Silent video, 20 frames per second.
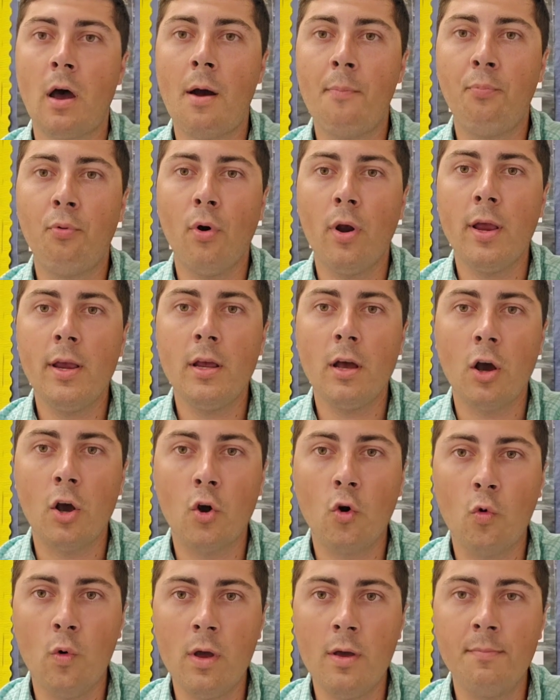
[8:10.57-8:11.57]
operate
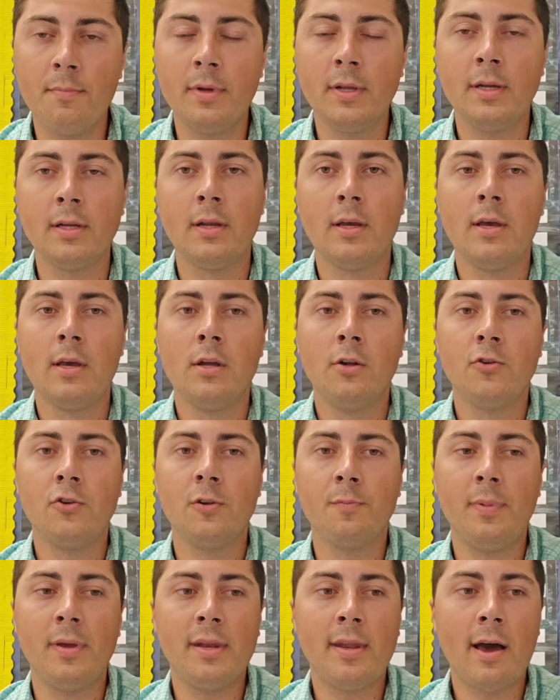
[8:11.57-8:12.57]
equipment
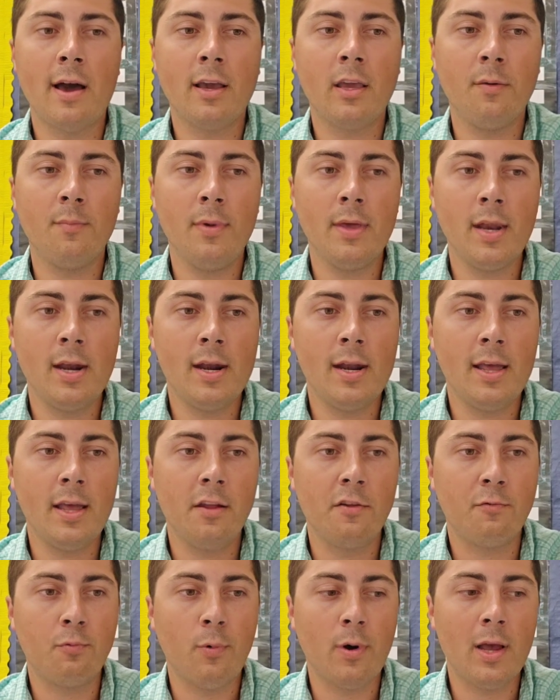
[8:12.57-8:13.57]
should be documented,
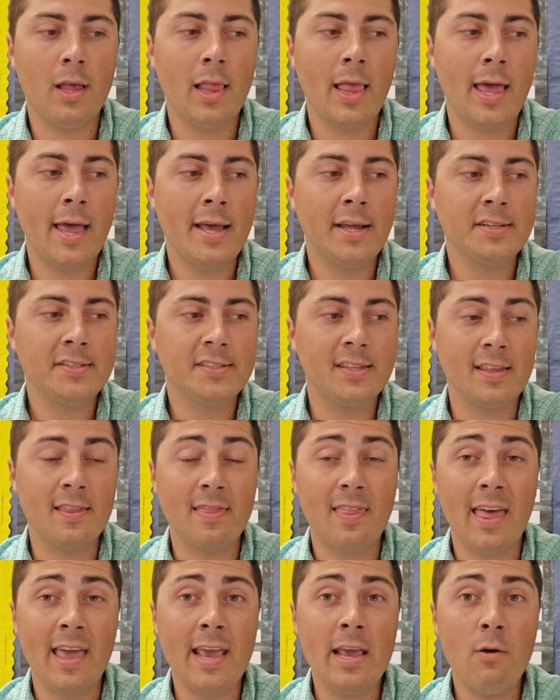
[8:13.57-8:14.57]
as well as
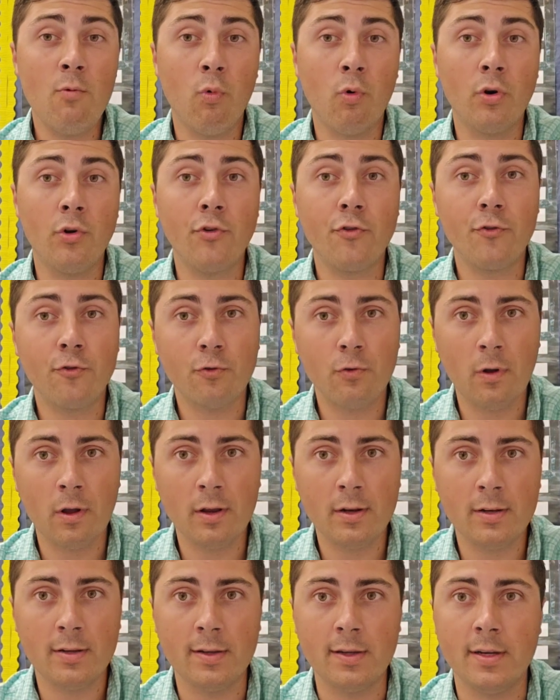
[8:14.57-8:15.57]
that they were
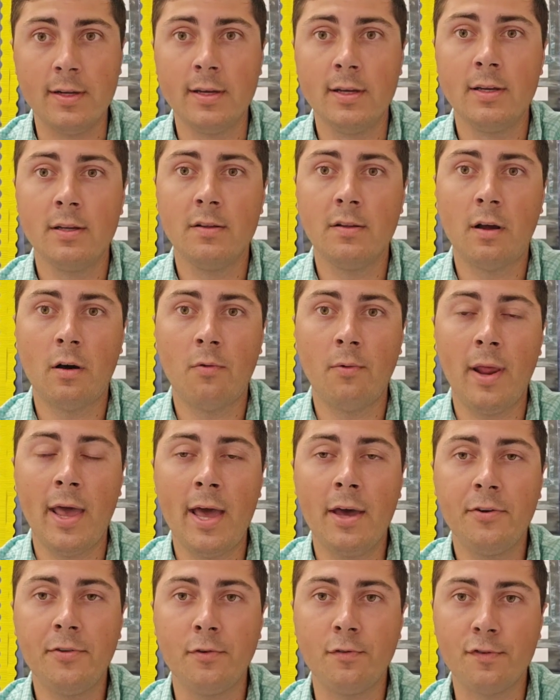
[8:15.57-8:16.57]
instructed on
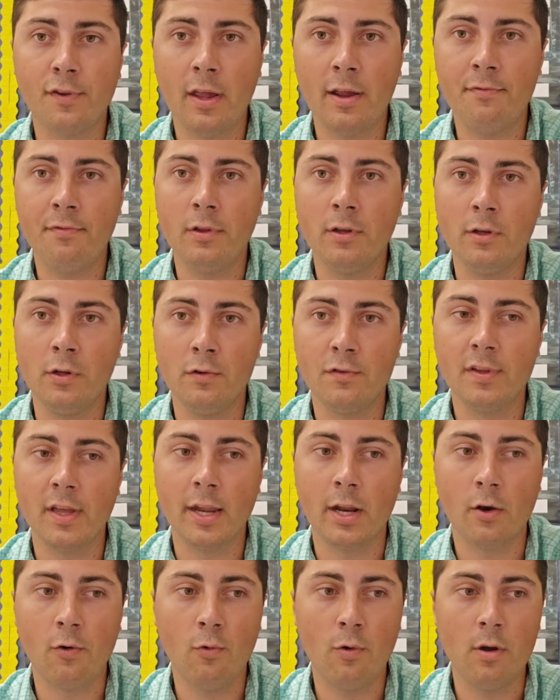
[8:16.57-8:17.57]
how to safely use
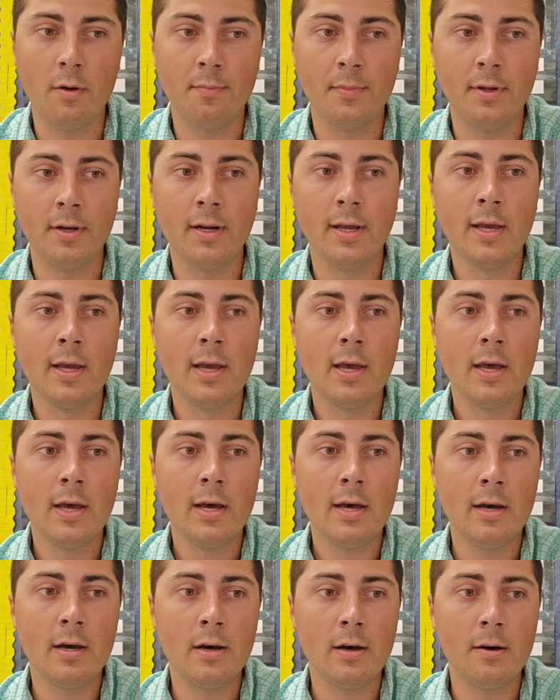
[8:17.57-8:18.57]
that equipment.
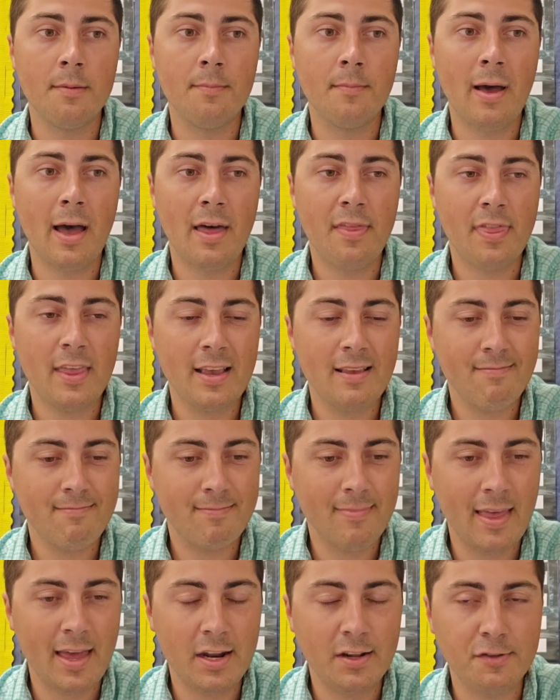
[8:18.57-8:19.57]
I
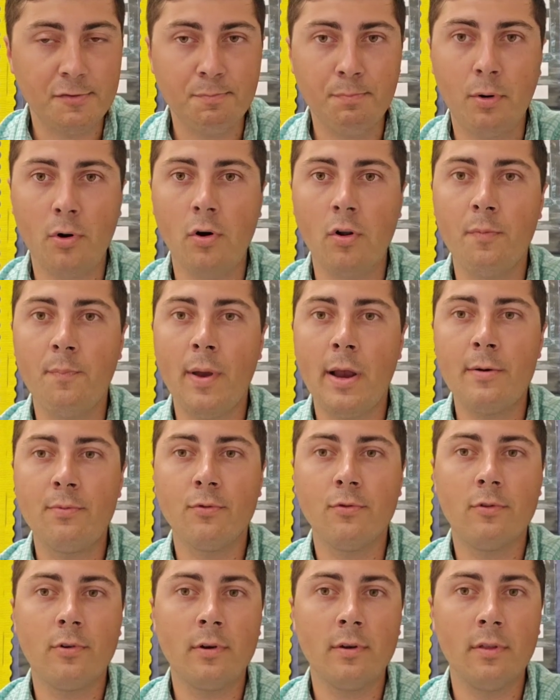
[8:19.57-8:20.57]
think that is part of the
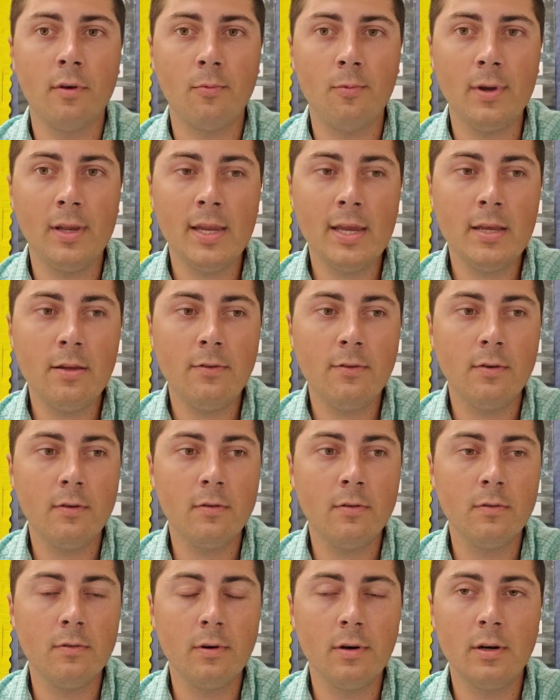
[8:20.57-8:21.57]
paper trail that we need
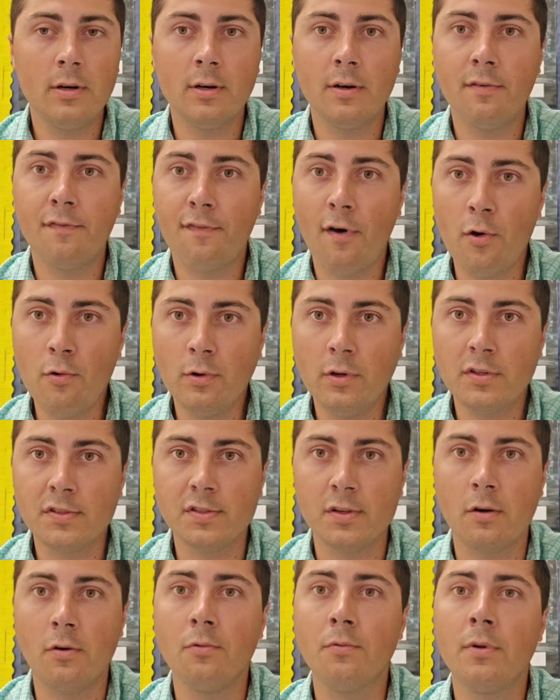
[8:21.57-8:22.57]
to
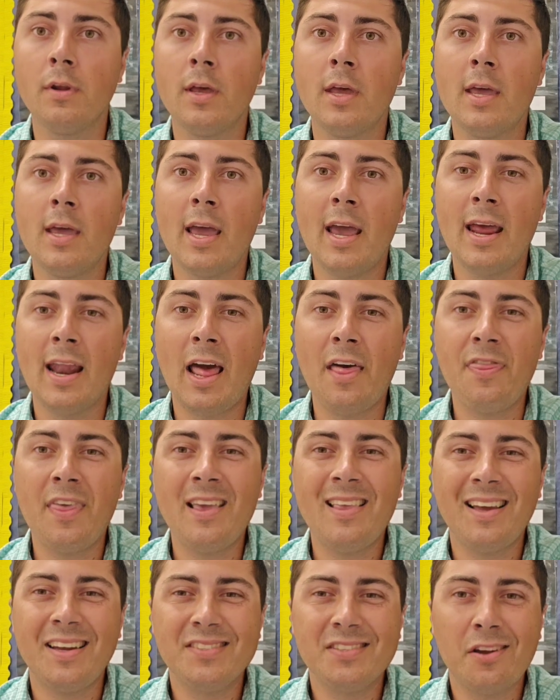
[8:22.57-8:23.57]
focus on, and I
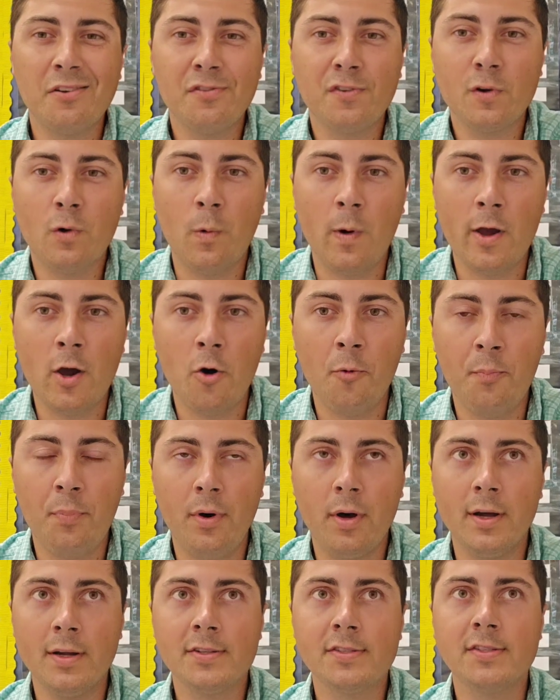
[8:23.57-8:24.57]
think that's also going to help
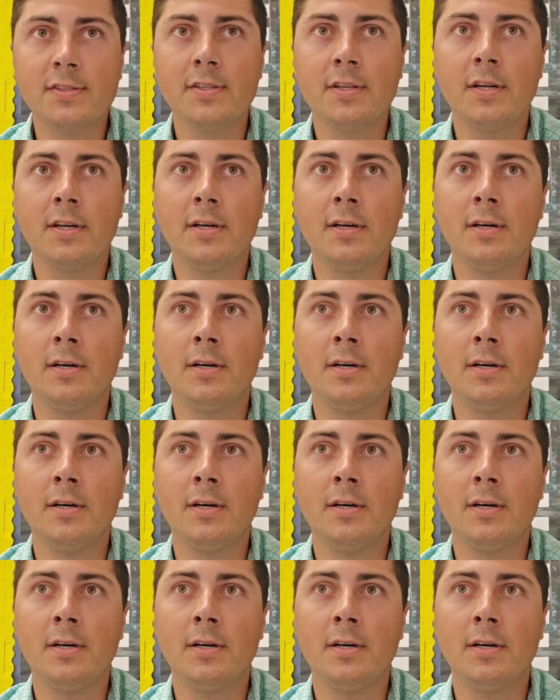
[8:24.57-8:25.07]
us